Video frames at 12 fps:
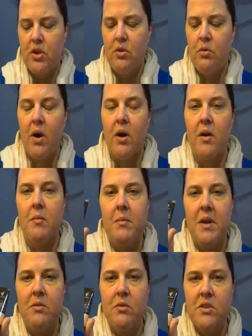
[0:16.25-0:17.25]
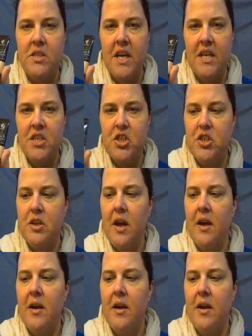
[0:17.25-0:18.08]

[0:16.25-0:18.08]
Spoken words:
you our Mineral Touch